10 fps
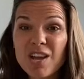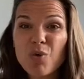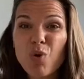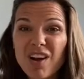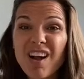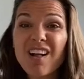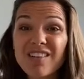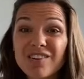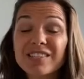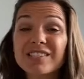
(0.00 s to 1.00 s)
What
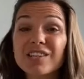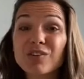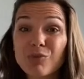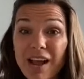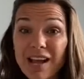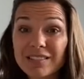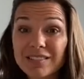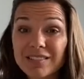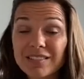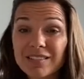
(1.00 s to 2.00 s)
color is the
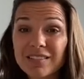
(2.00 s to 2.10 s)
grass?